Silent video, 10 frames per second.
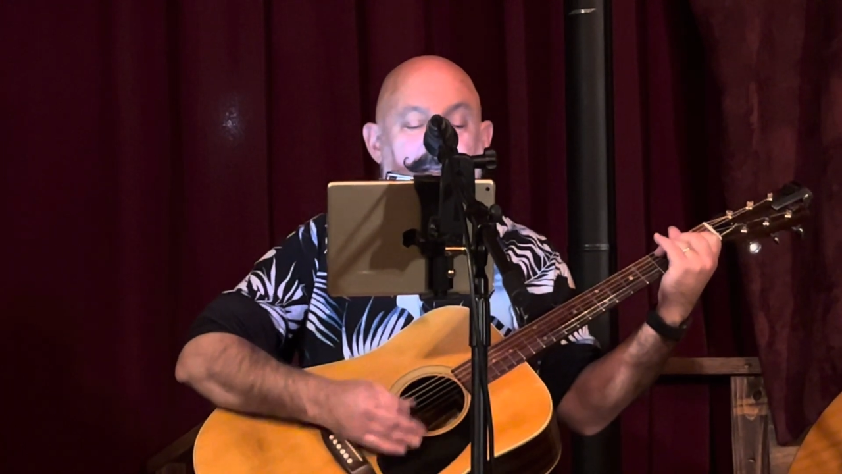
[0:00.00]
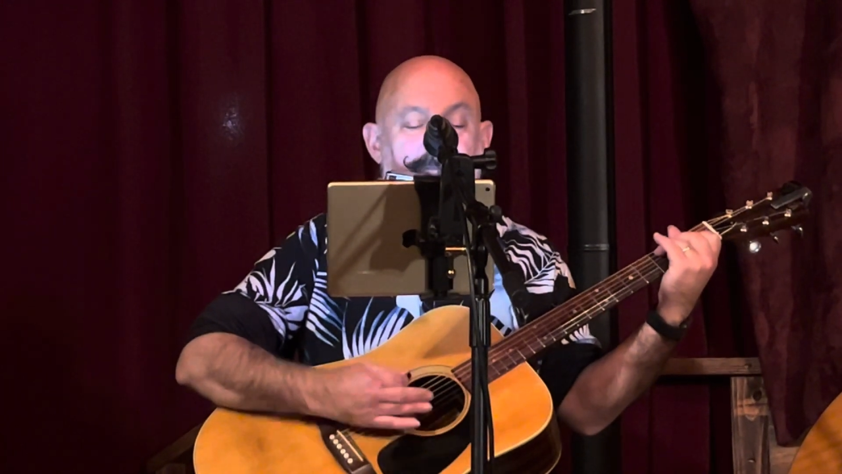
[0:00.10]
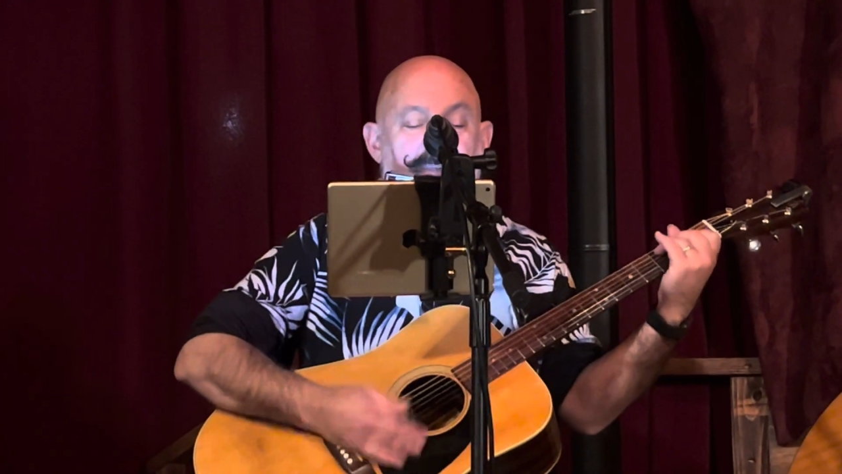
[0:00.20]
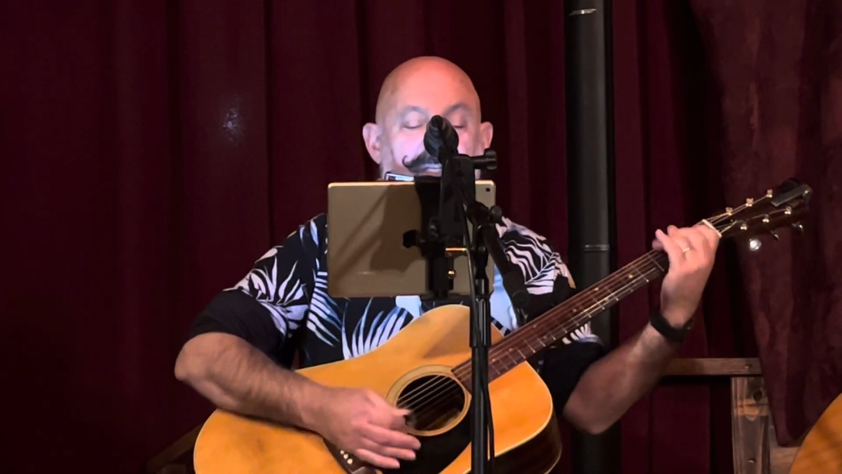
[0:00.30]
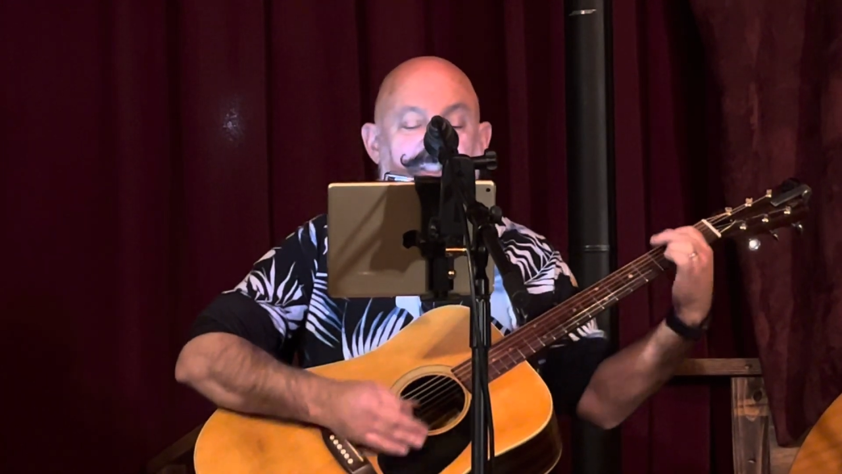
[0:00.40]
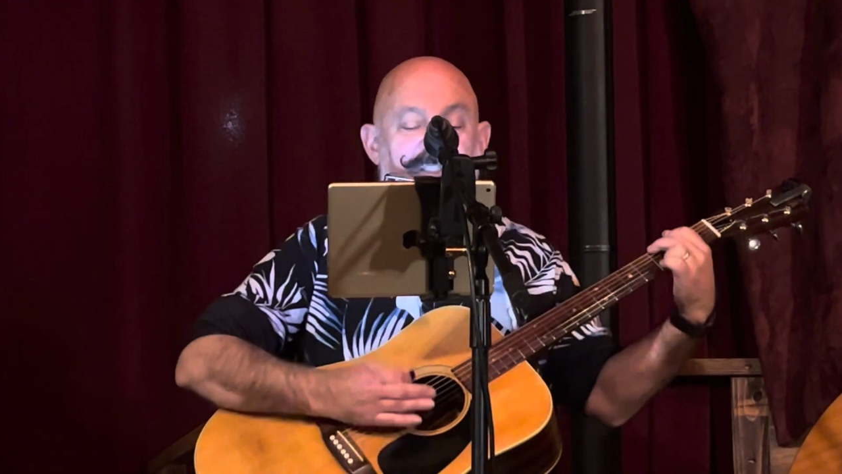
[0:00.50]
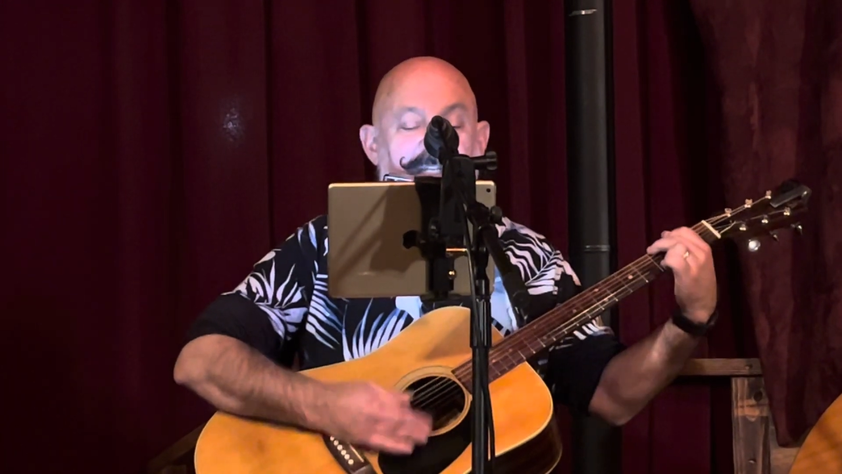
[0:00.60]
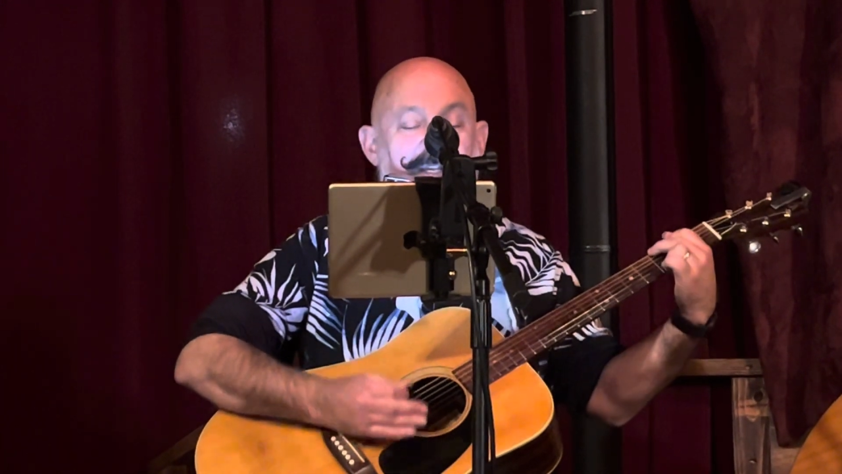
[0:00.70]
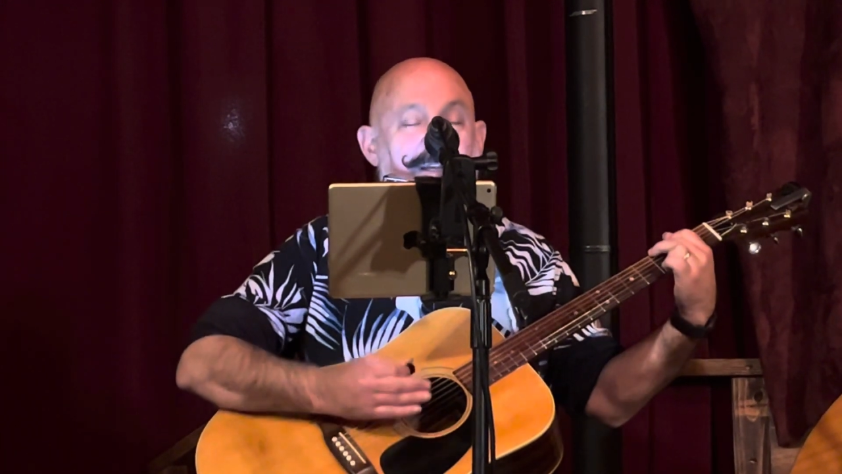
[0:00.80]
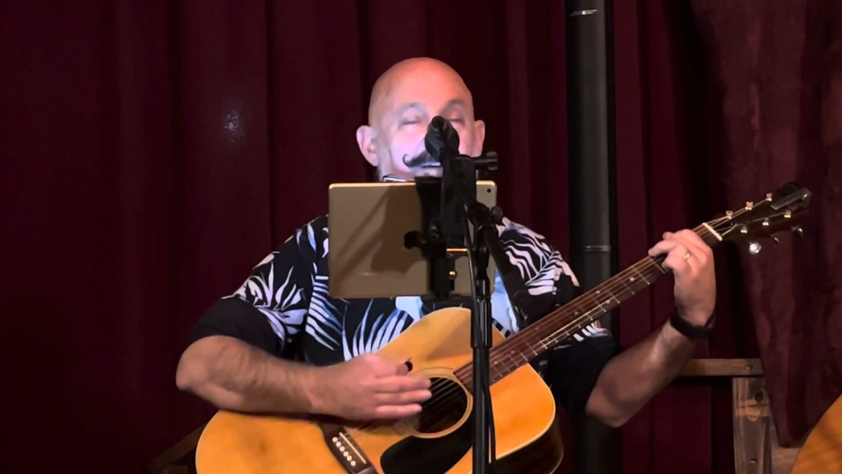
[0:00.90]
but she's
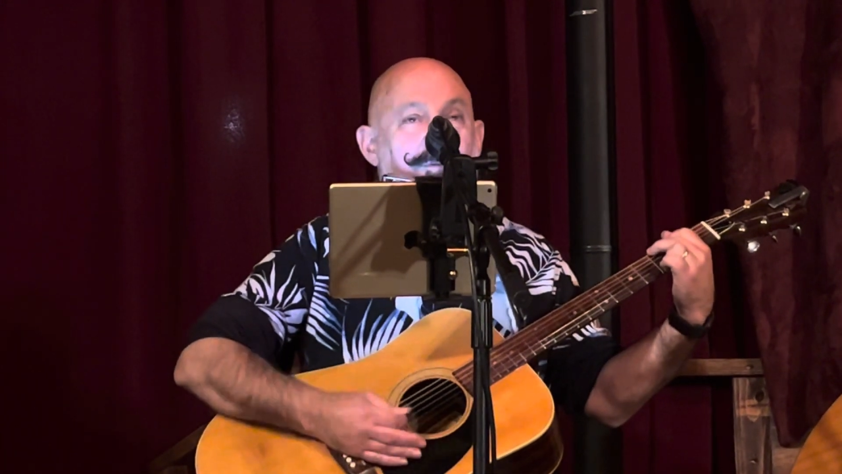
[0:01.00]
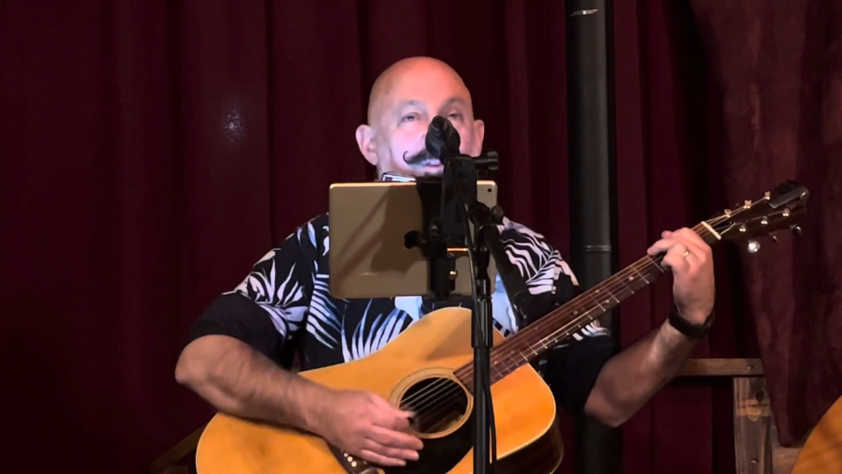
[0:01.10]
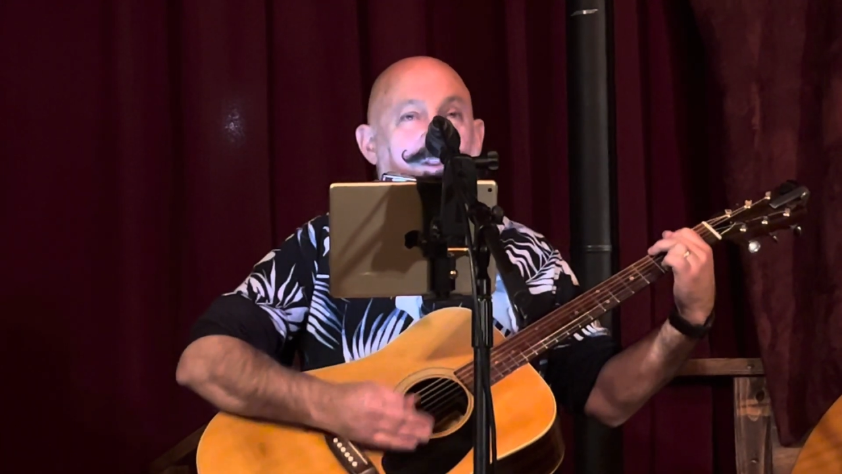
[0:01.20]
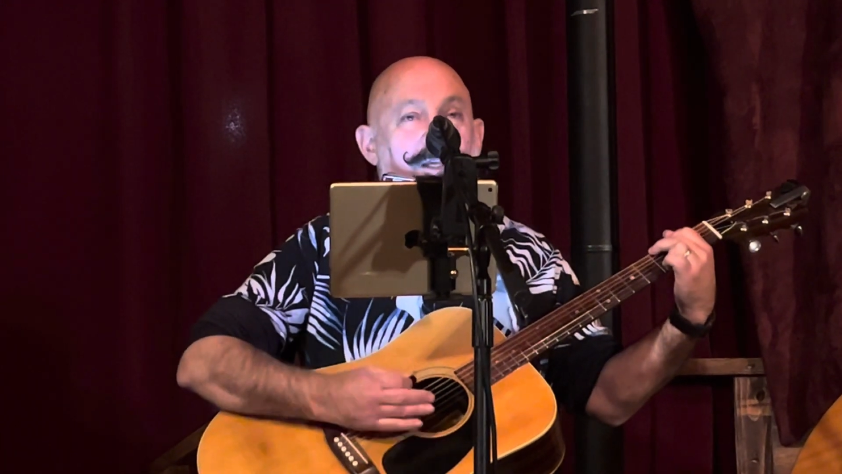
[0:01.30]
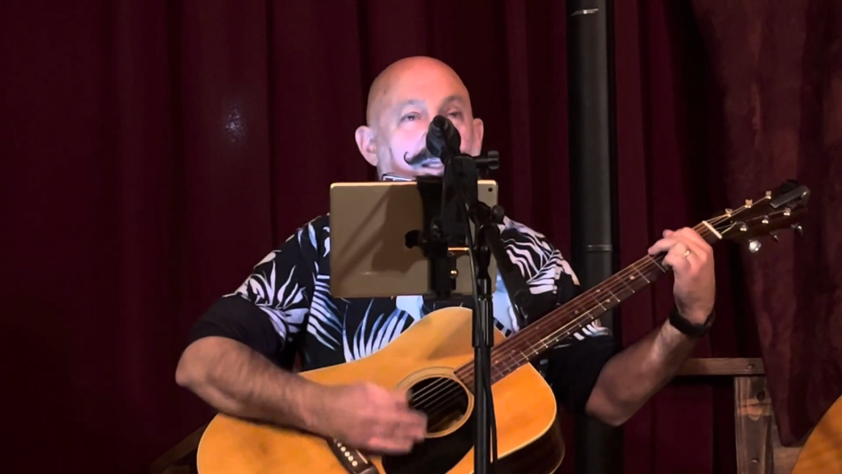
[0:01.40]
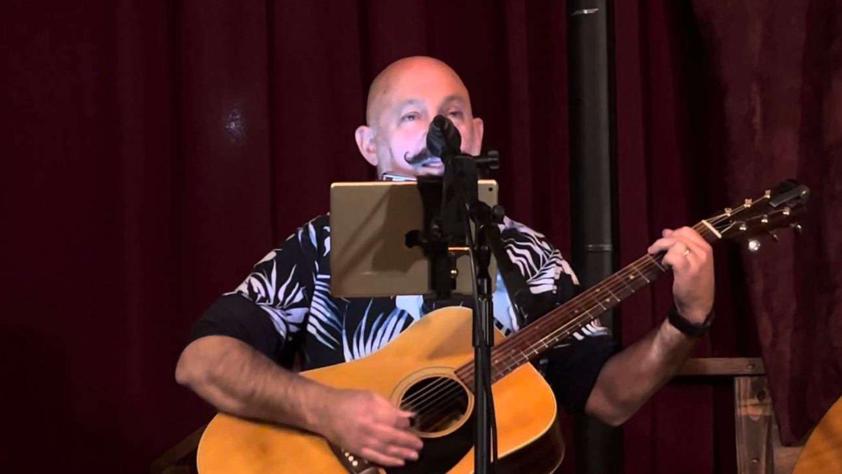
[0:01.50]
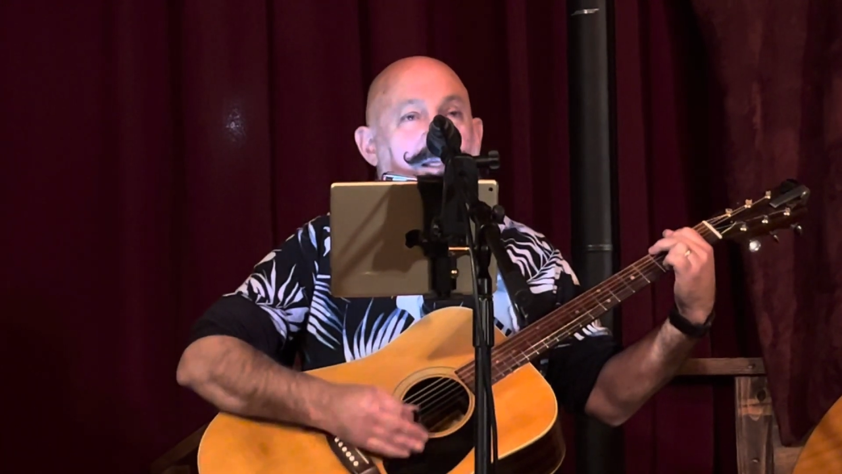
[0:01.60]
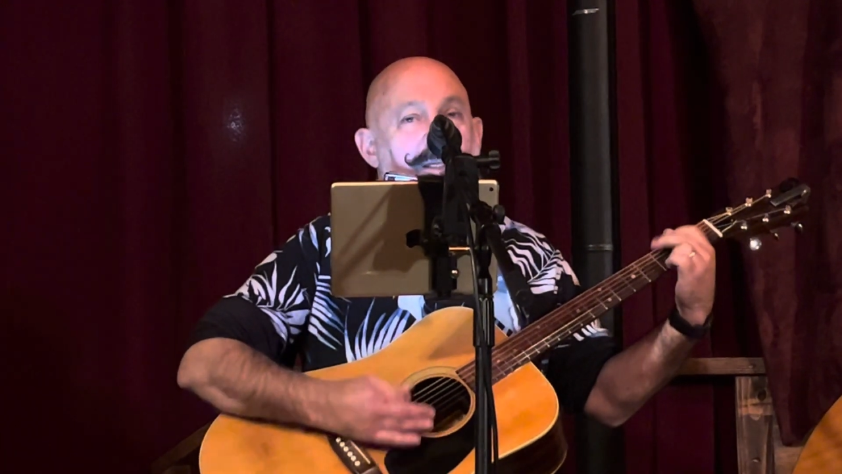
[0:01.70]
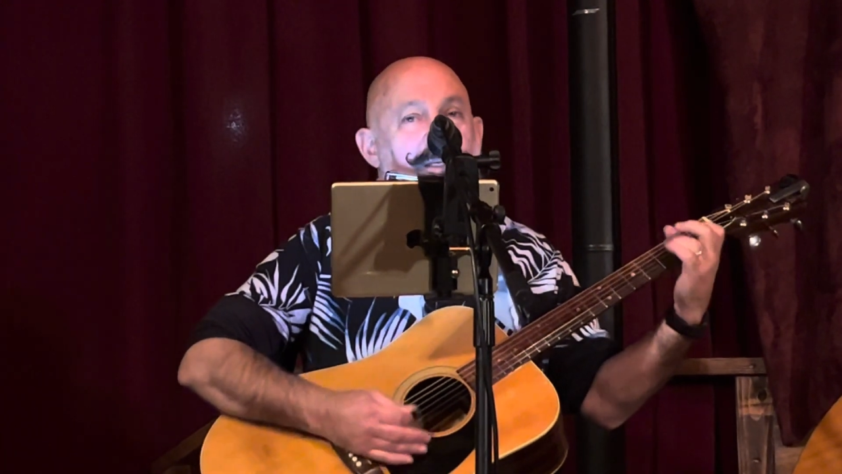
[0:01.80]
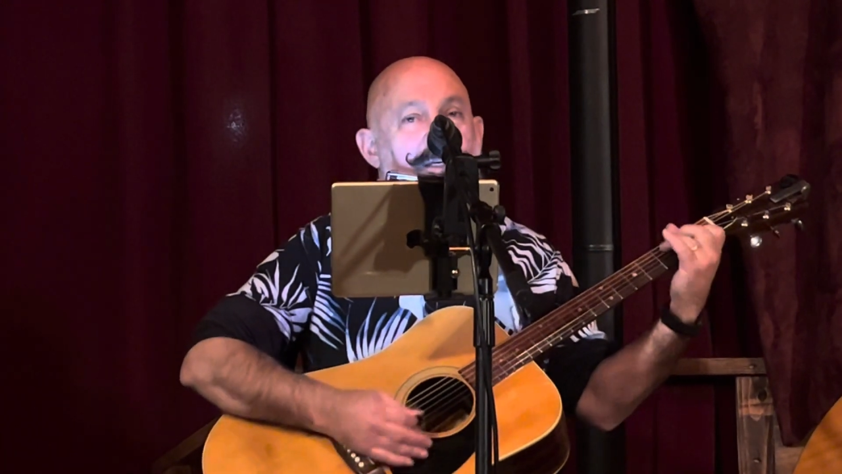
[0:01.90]

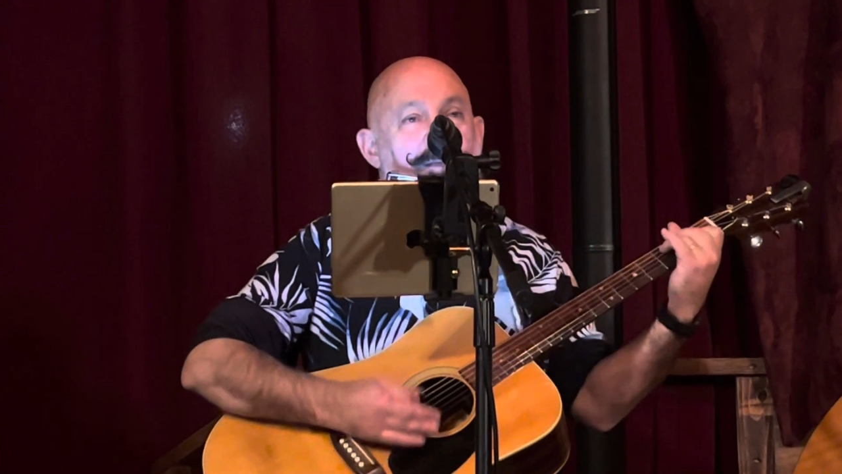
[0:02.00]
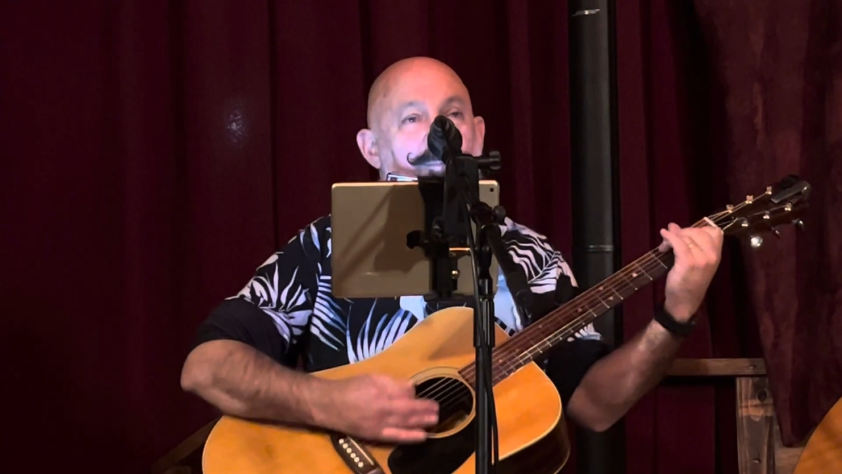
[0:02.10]
everything to